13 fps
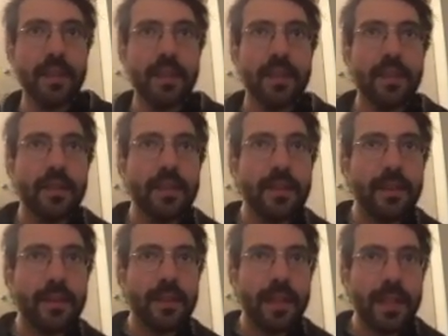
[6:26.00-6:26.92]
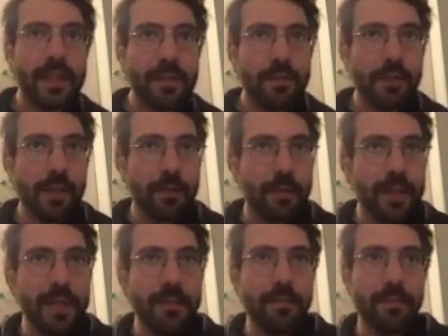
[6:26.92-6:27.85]
And so
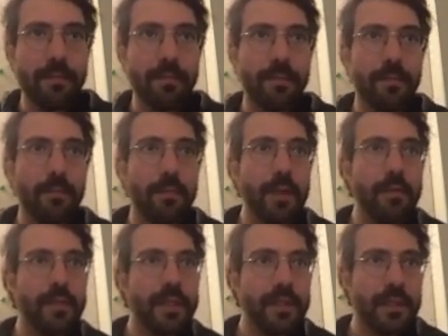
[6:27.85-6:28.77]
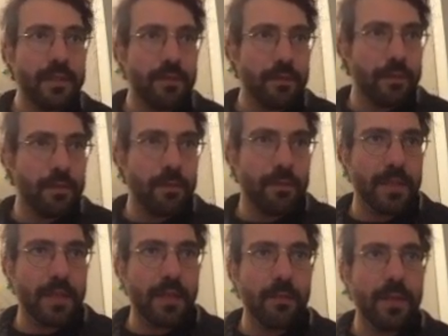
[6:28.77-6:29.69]
generally, private insurance
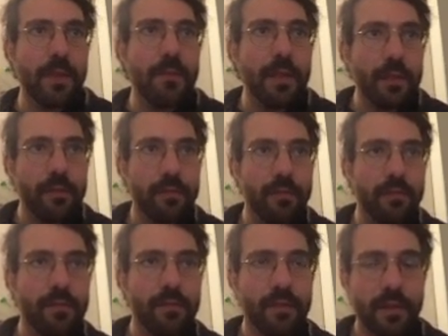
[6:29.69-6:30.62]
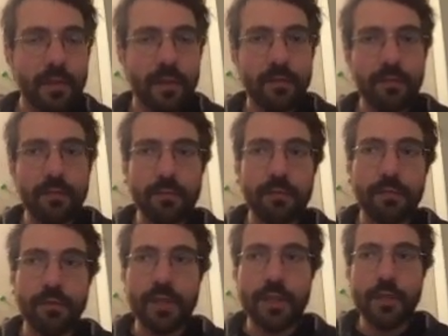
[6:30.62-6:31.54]
firms are really reluctant
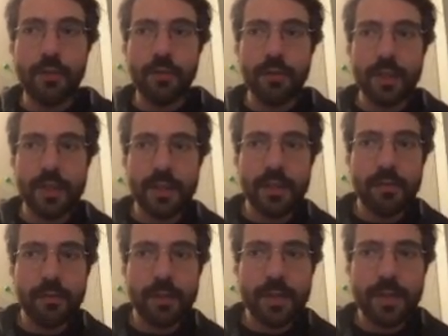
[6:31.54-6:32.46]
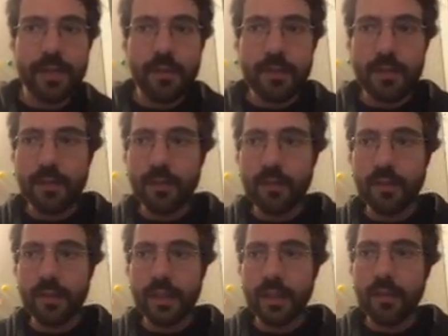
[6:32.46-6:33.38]
to insure against natural disasters,
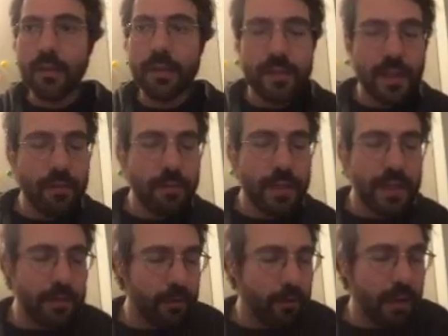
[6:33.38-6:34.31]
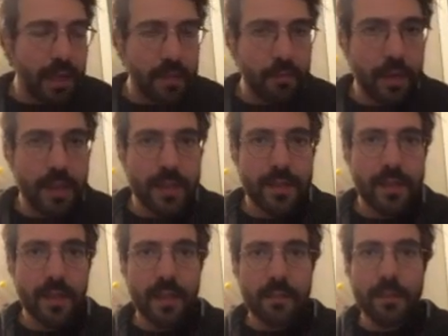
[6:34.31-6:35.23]
or if they do it, it's for a high price,
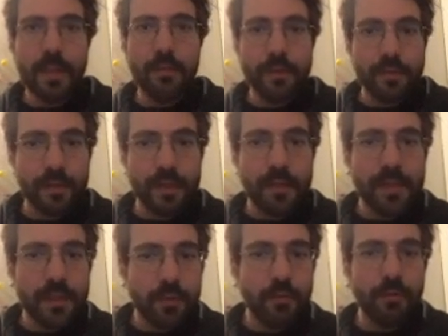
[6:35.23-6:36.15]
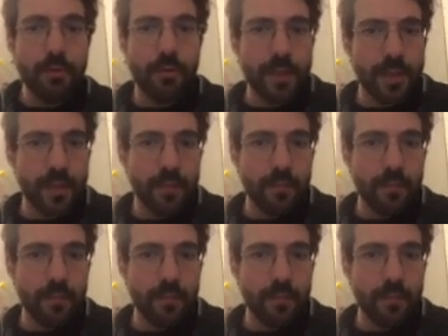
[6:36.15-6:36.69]
because for them it's a huge risk.